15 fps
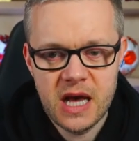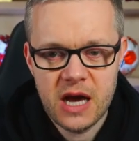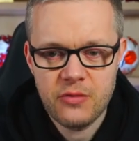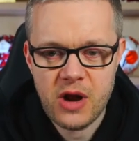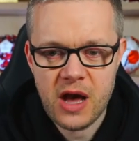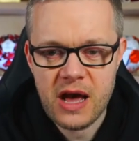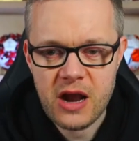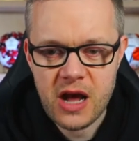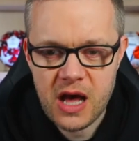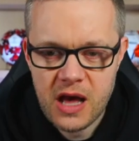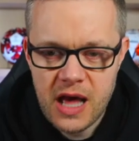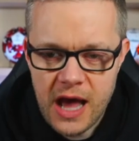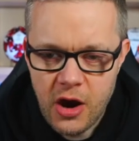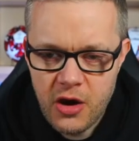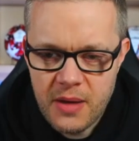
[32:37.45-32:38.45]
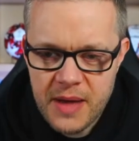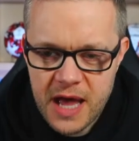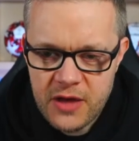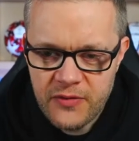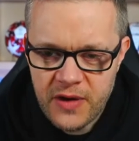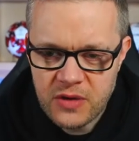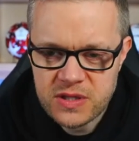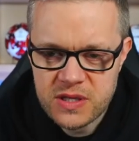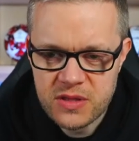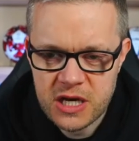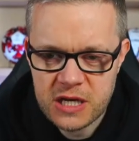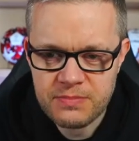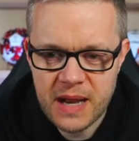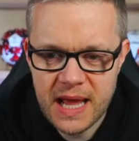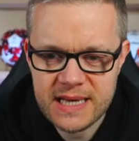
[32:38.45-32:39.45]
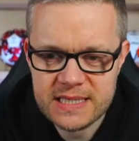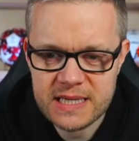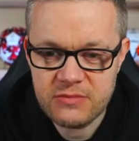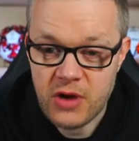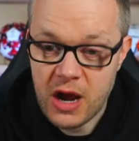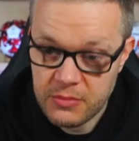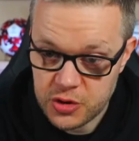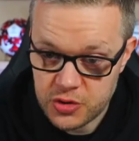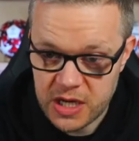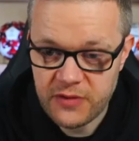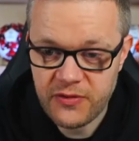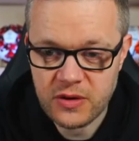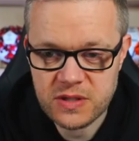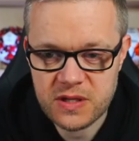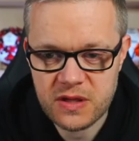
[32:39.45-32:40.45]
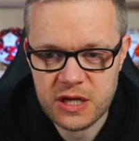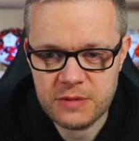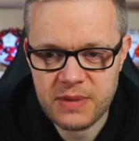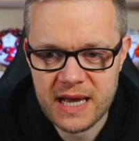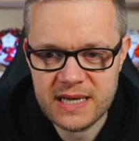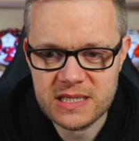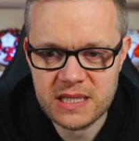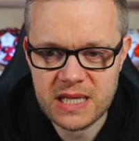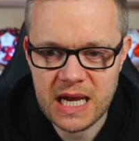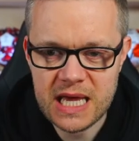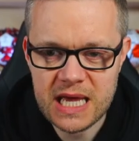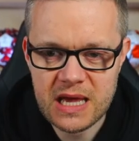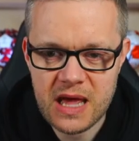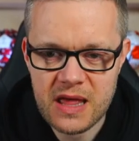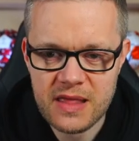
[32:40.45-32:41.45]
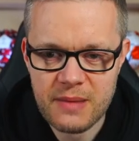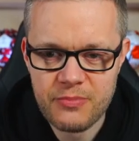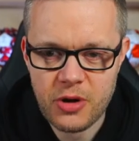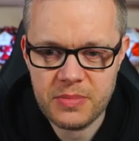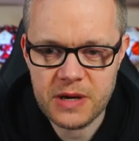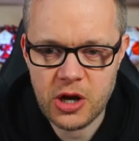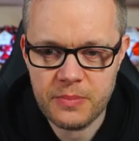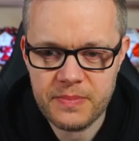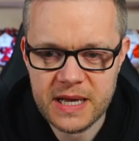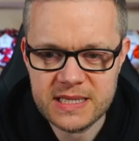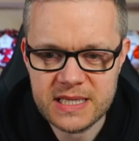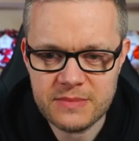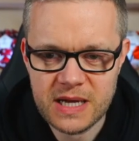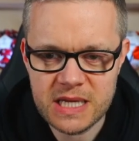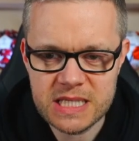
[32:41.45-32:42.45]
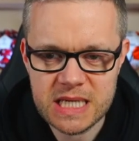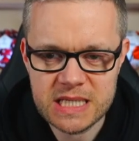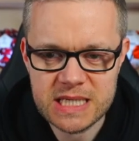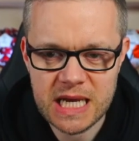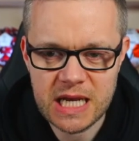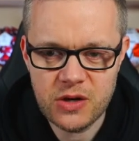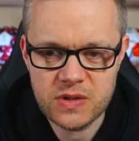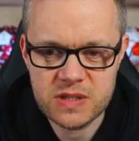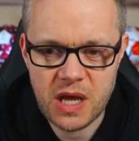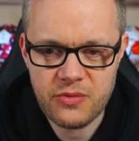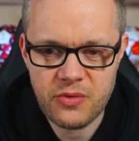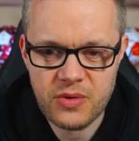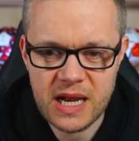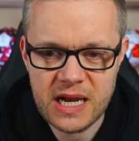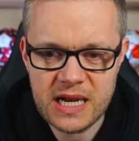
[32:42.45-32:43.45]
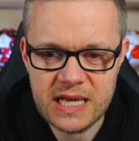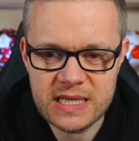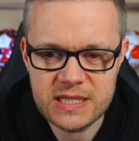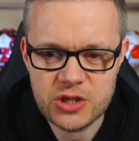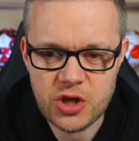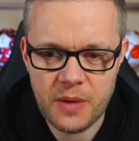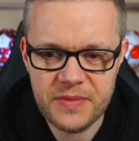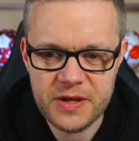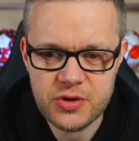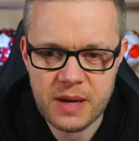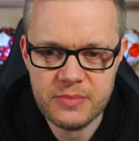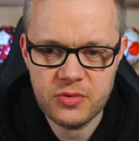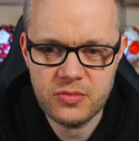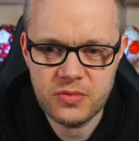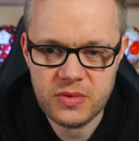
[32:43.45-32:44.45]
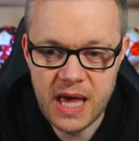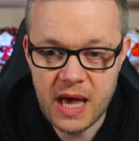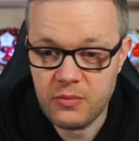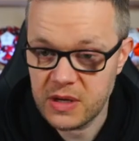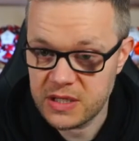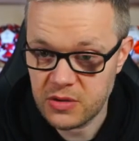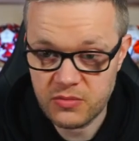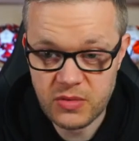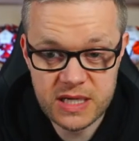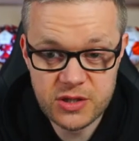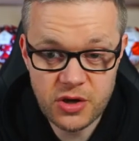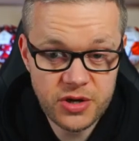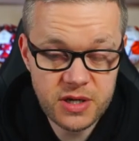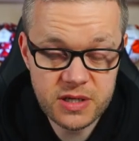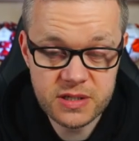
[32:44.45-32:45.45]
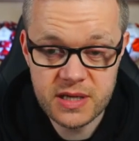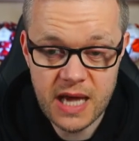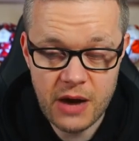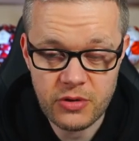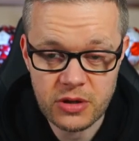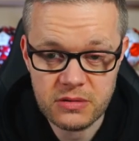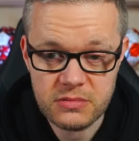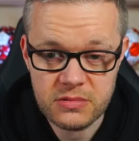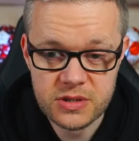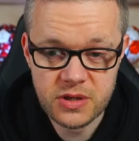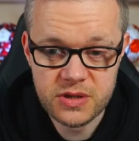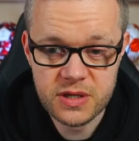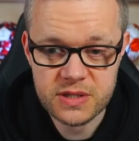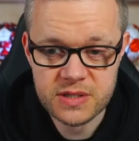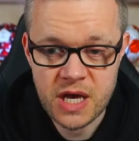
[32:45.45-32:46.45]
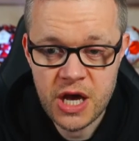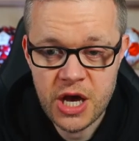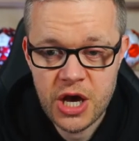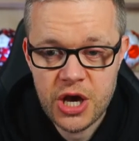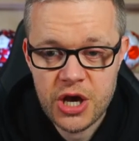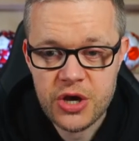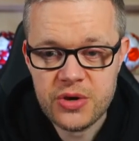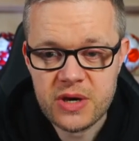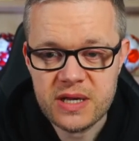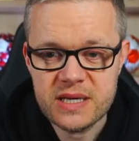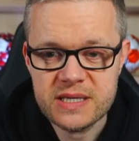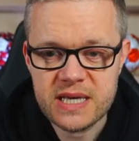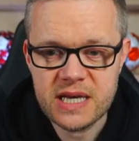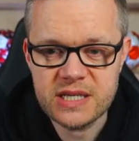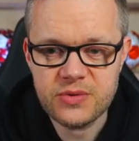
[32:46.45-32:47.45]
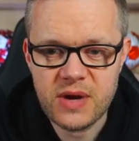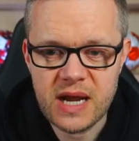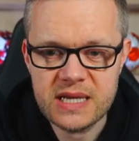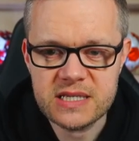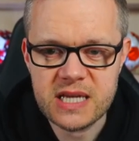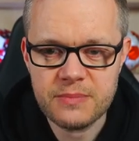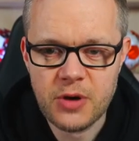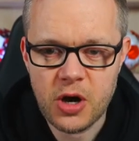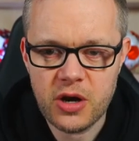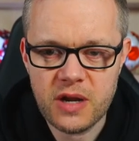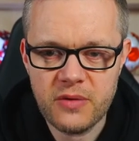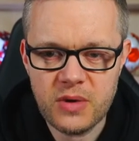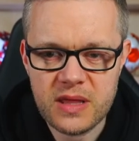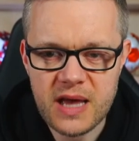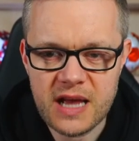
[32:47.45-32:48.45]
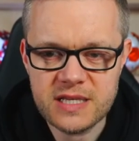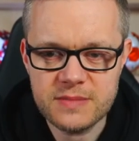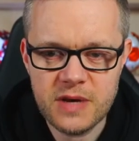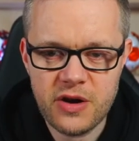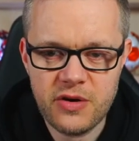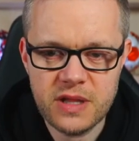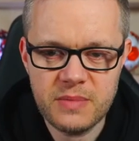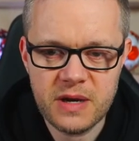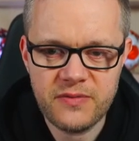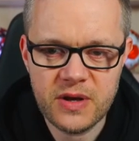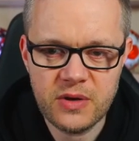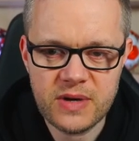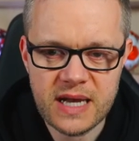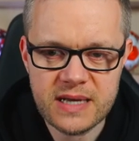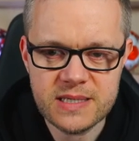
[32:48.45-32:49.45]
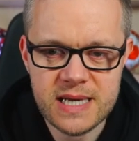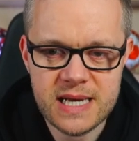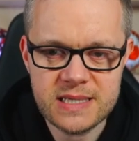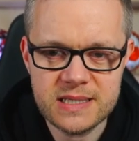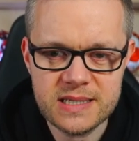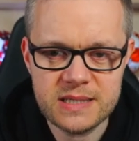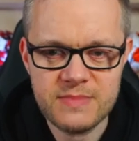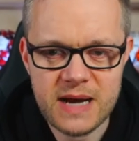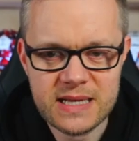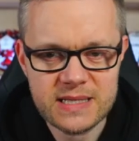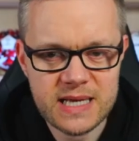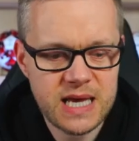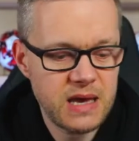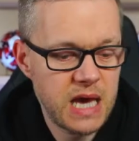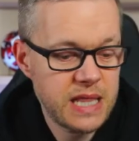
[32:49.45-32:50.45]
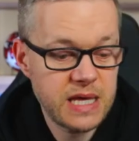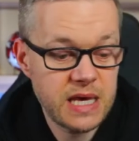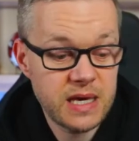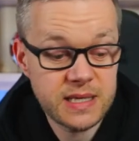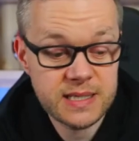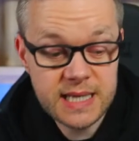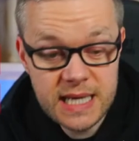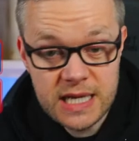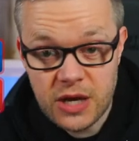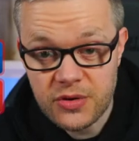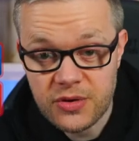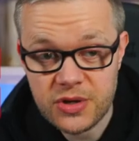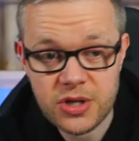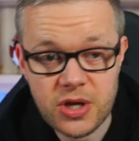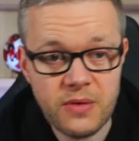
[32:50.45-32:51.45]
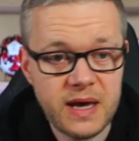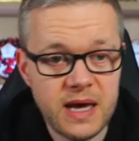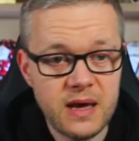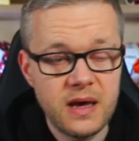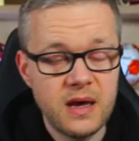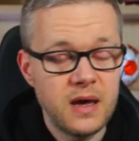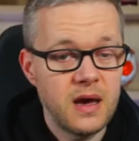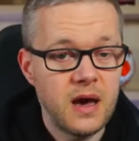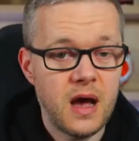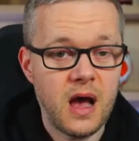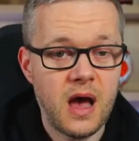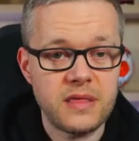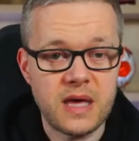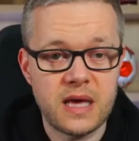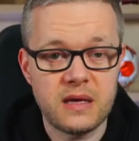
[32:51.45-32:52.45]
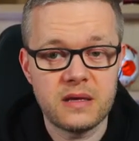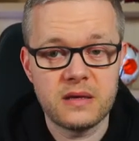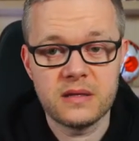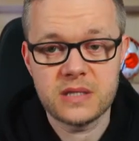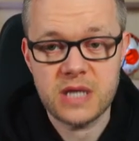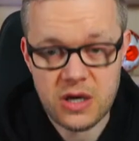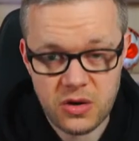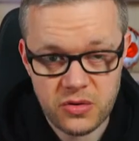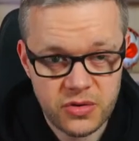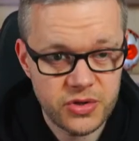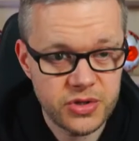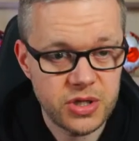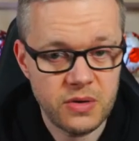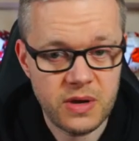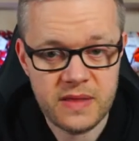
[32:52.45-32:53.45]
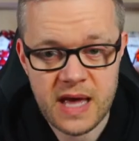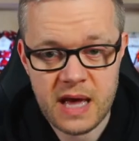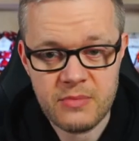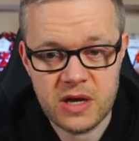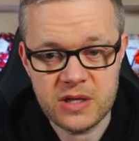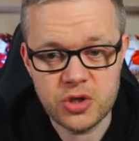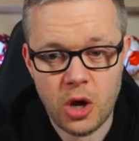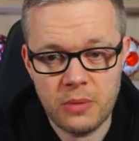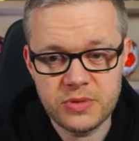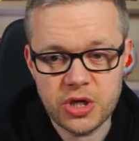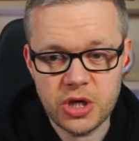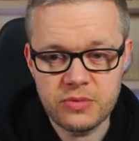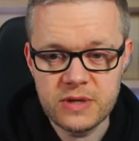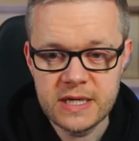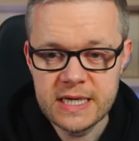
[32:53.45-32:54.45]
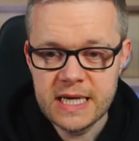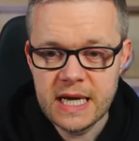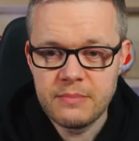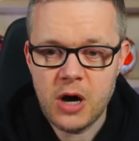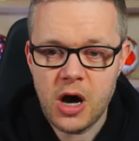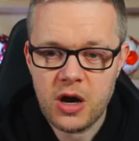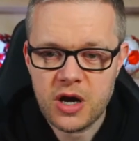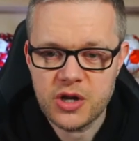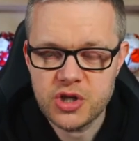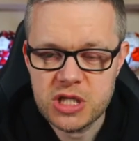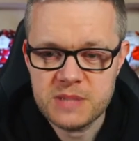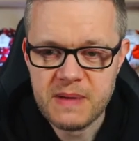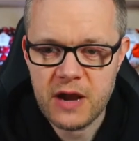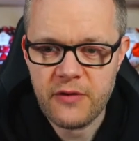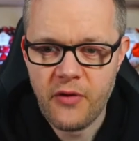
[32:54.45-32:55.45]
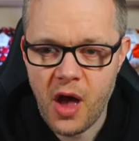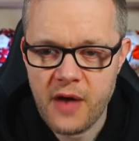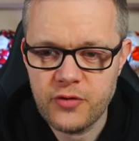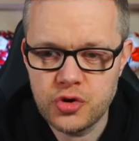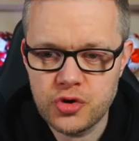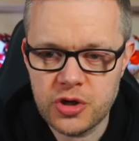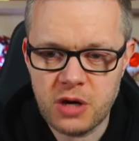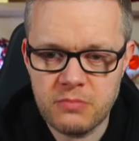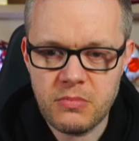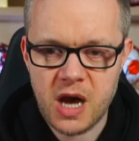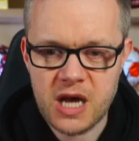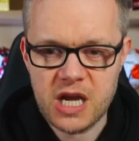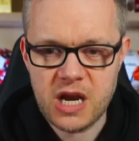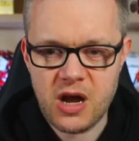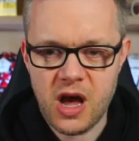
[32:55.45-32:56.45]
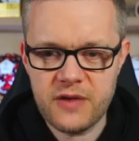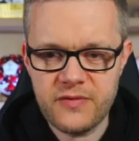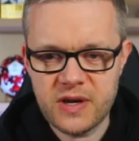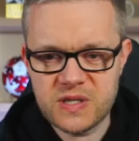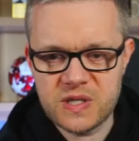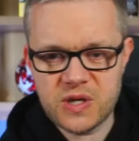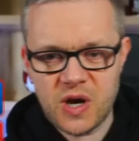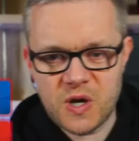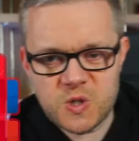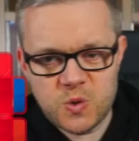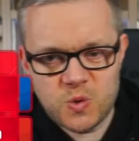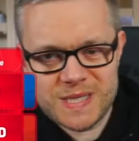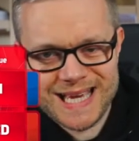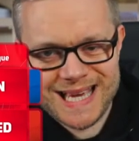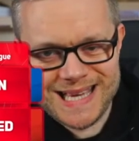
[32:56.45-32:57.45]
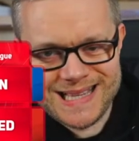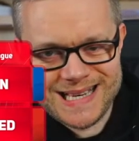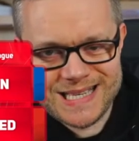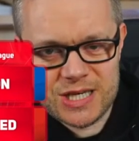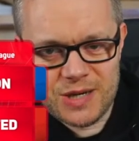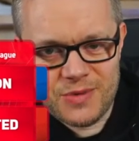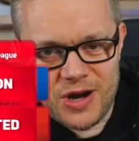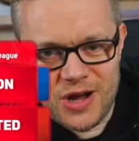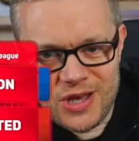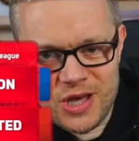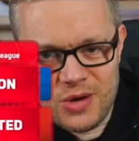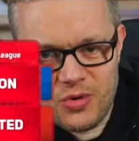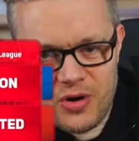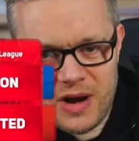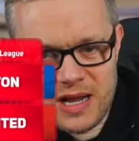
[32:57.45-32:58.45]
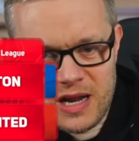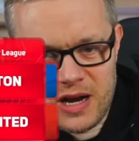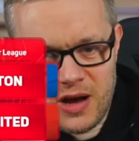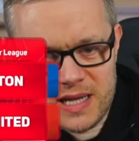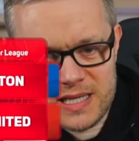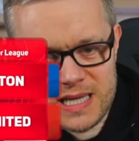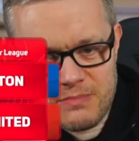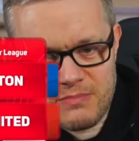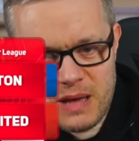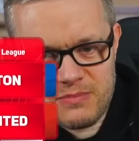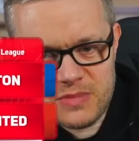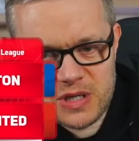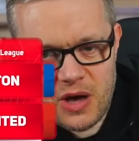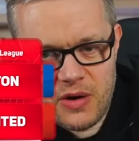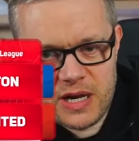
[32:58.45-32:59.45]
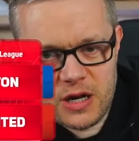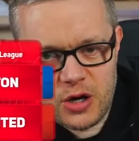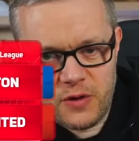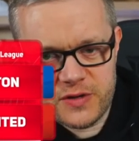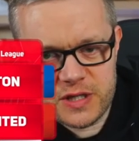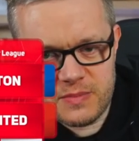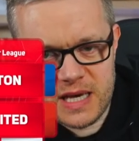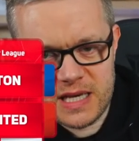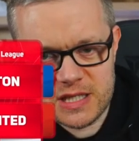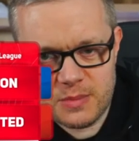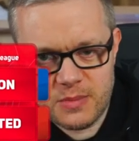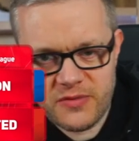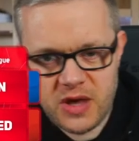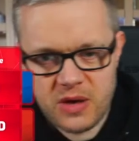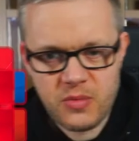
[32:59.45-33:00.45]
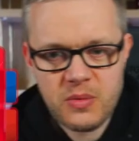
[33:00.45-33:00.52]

Uh, R M A fell to third place. Real Madrid fell to third place in the Liga. They're probably not beating Man City. Looks like we really need to stop the treble. Yeah, it's on, well, it's on us, Carol. It's on us. Who can you see as a realistic partner with Casemiro in the midfield next season, says Matty. I think Caicedo could do it. I think De Jong could do it. They're my top two. Mark, I just spent five hundred on my United versus Arsenal ticket this summer. Are you or any United Stand members going? I'd love to meet some of you.